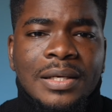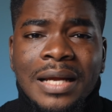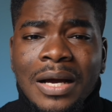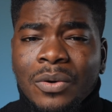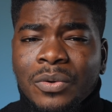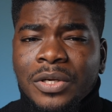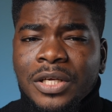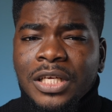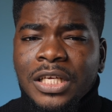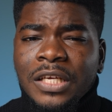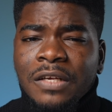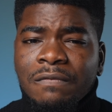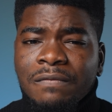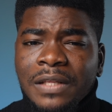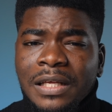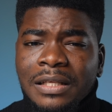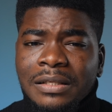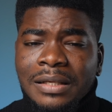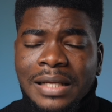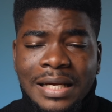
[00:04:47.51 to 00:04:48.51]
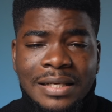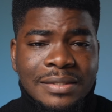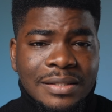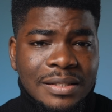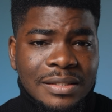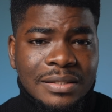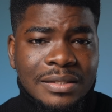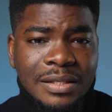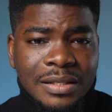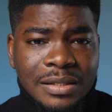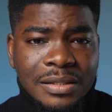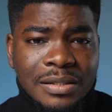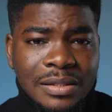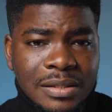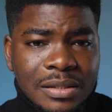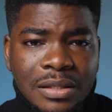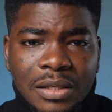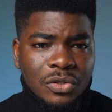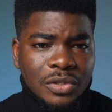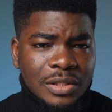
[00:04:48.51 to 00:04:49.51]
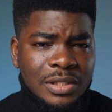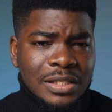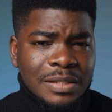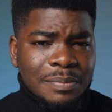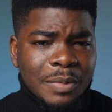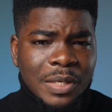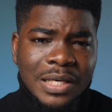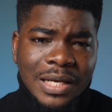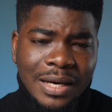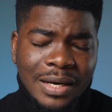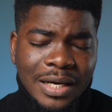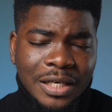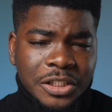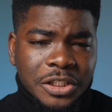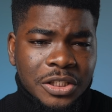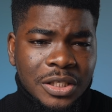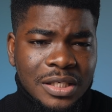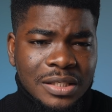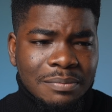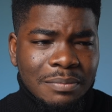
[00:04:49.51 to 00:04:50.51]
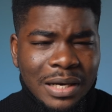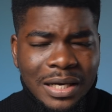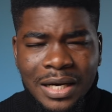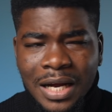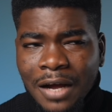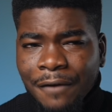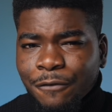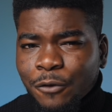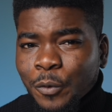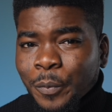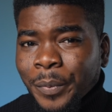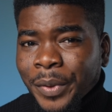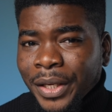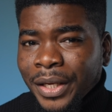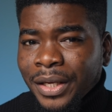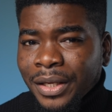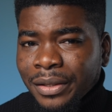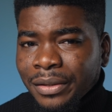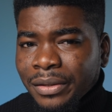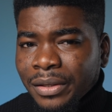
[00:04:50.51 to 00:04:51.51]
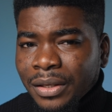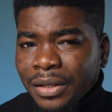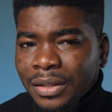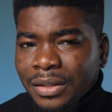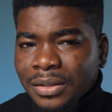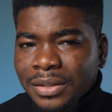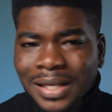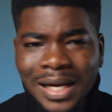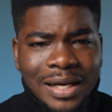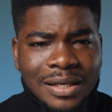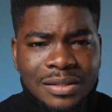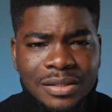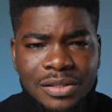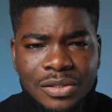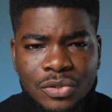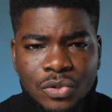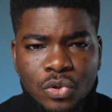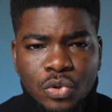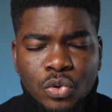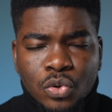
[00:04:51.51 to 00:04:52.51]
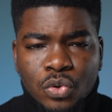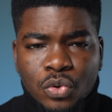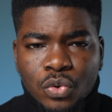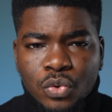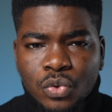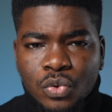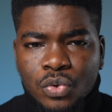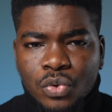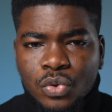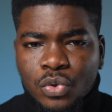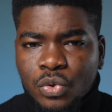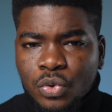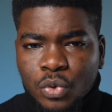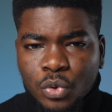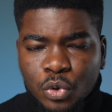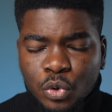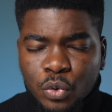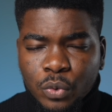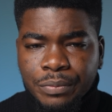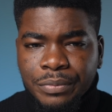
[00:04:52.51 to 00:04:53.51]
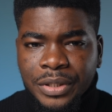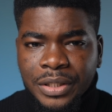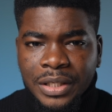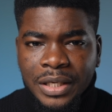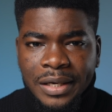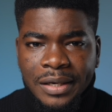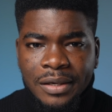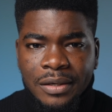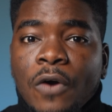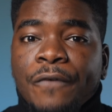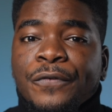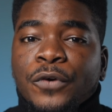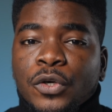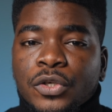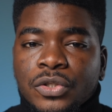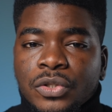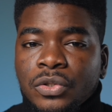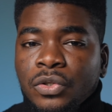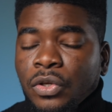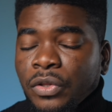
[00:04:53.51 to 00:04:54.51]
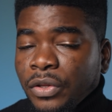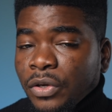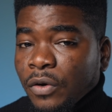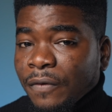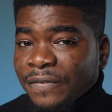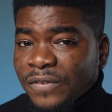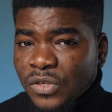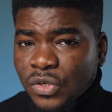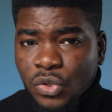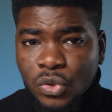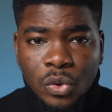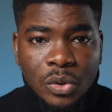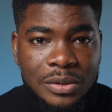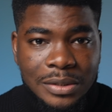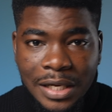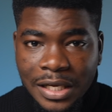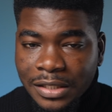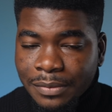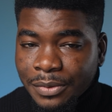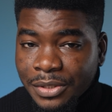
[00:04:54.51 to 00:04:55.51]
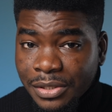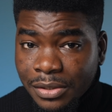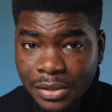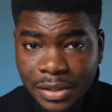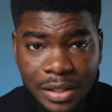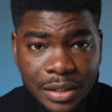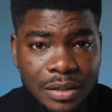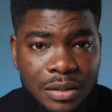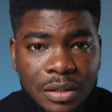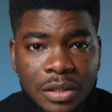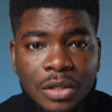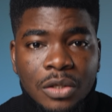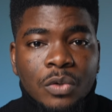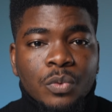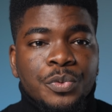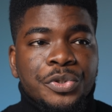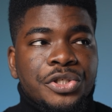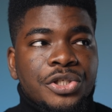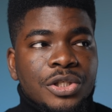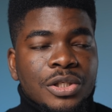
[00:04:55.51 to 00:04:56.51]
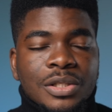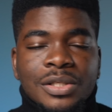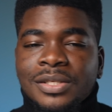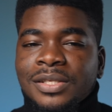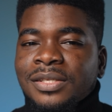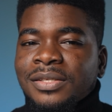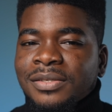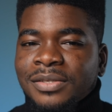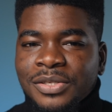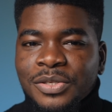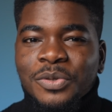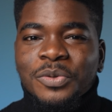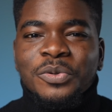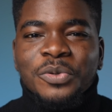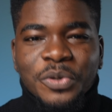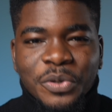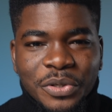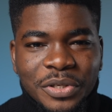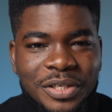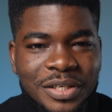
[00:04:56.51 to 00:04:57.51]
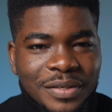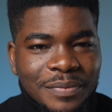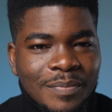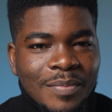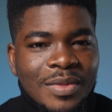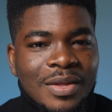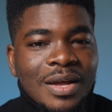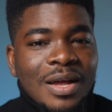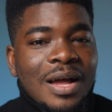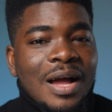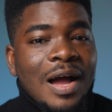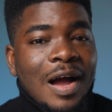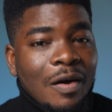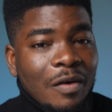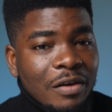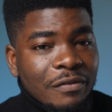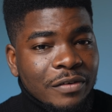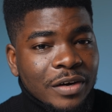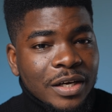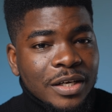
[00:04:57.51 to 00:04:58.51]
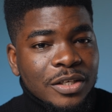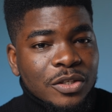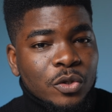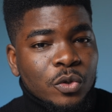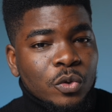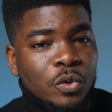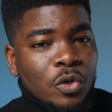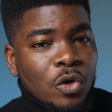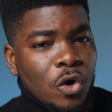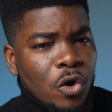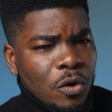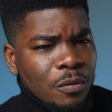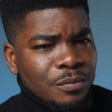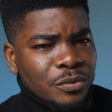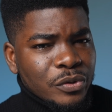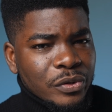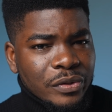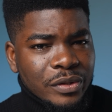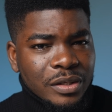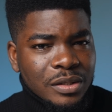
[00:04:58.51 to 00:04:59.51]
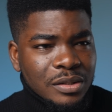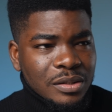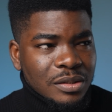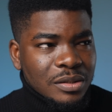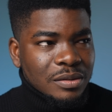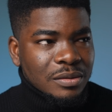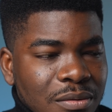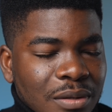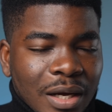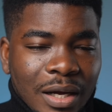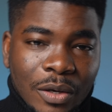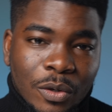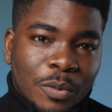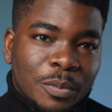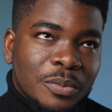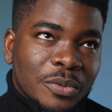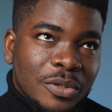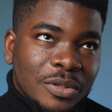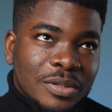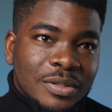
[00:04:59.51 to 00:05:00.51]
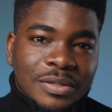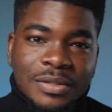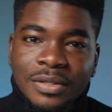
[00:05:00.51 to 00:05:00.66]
Now, if they license these, does this mean that Nigerians might have to pay taxes to use social media? Of course, nothing of the sort has been said, which is still good. However, it could come to this. I hope not.